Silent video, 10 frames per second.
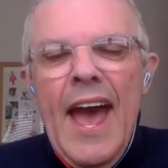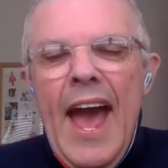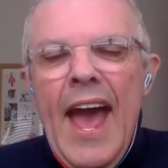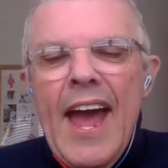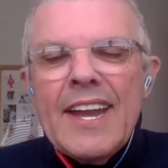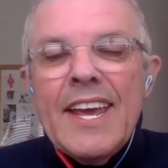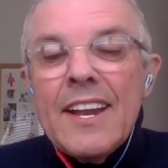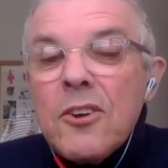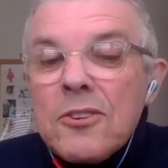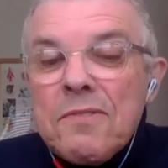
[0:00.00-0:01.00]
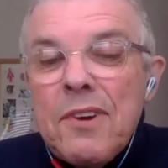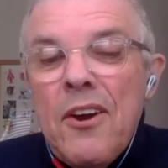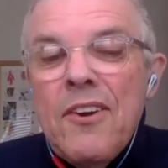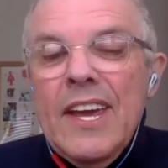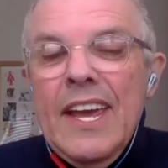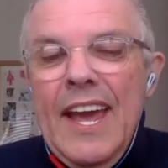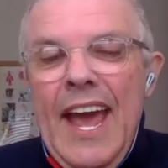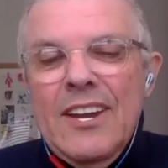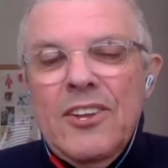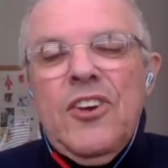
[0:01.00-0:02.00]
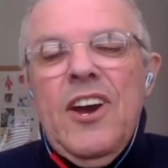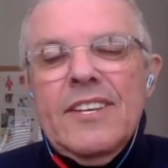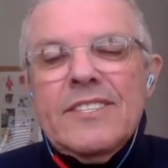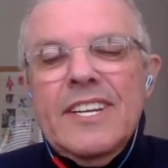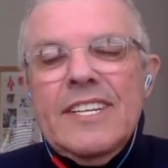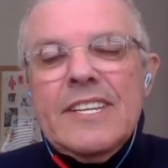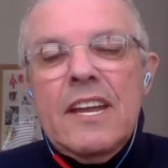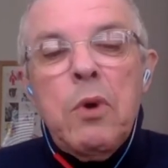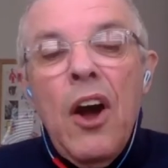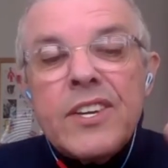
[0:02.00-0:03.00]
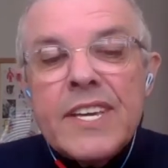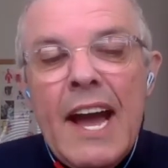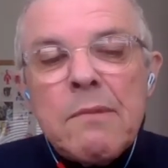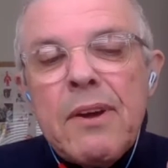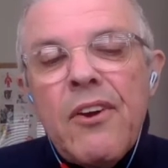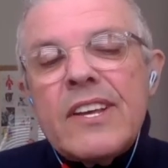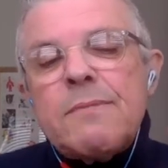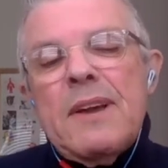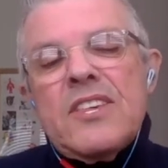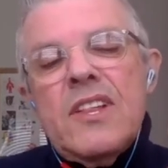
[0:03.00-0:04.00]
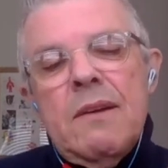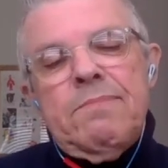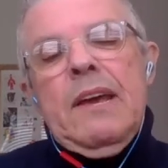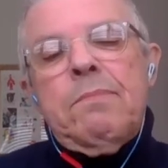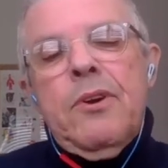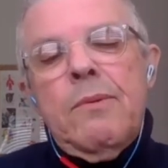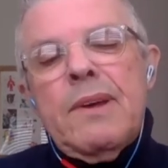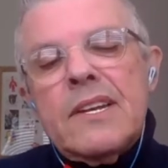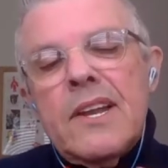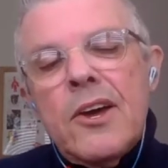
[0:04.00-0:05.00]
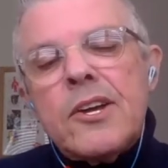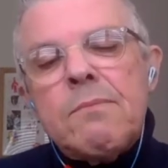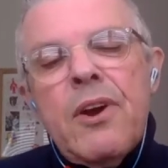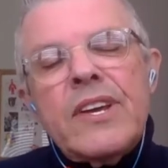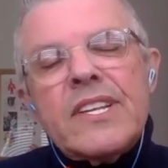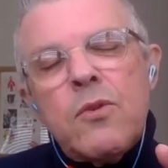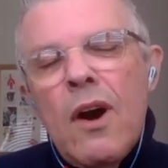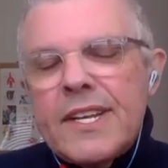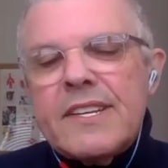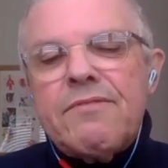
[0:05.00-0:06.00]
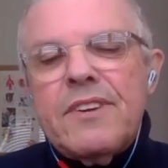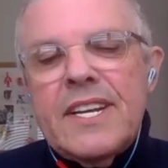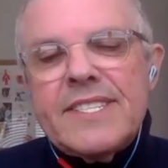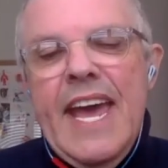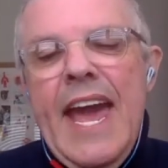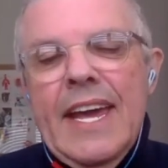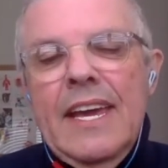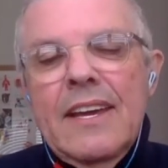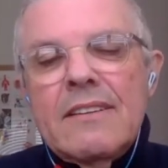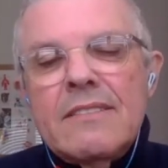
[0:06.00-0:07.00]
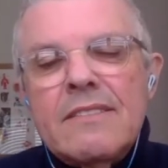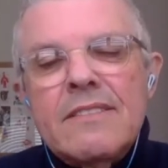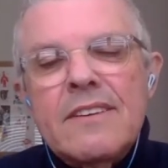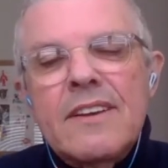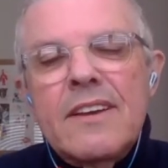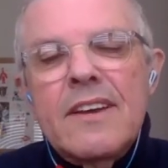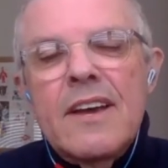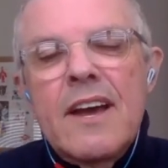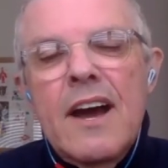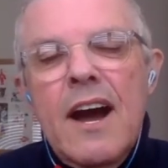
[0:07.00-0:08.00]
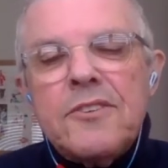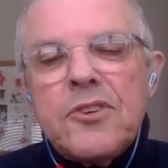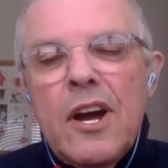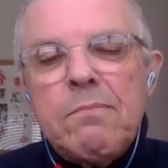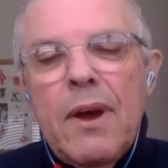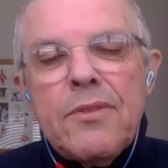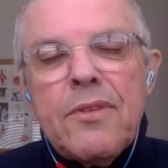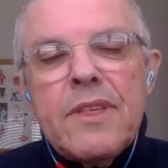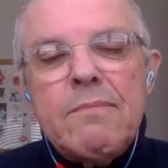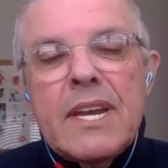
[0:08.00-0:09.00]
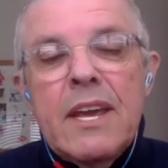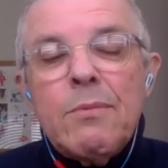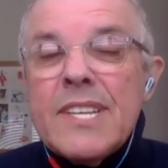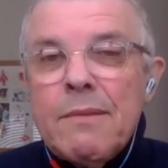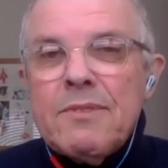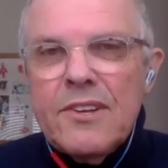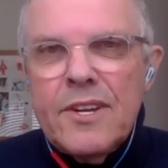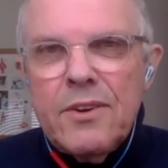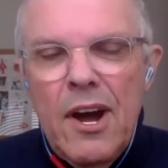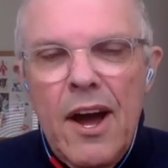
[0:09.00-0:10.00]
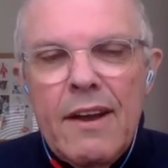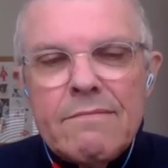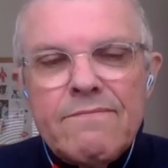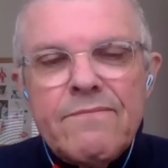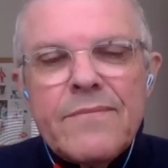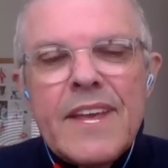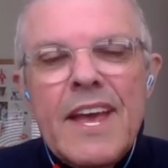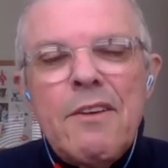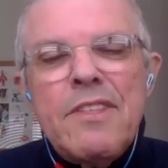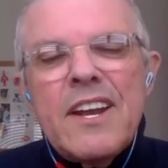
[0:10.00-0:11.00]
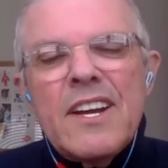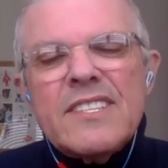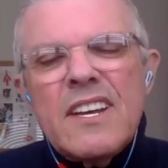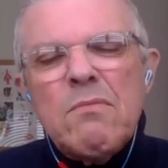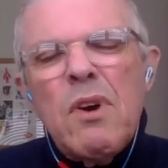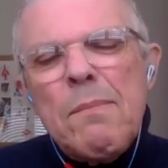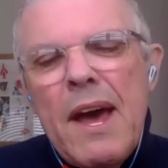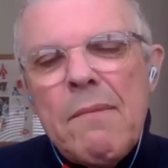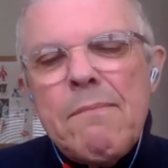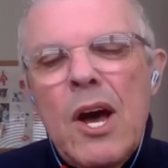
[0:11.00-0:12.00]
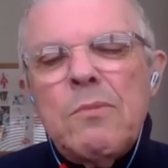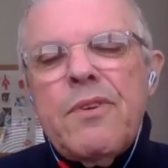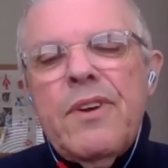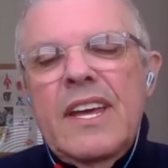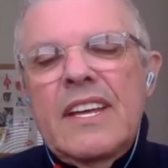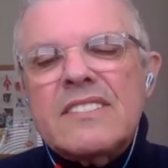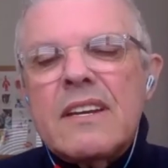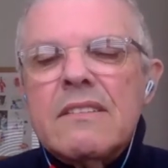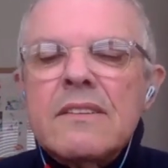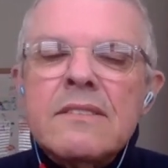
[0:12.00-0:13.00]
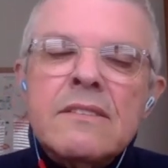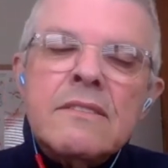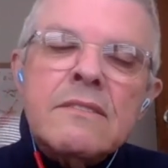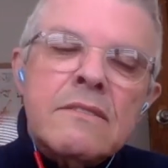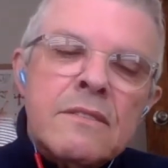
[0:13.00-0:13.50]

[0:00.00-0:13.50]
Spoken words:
And he looked very energized and he said, well, youngberry is much like blackberry, but loganberry is quite different and tangy. I tried both of them and he was absolutely right. Then I said, and what about mulberry? He said, oh,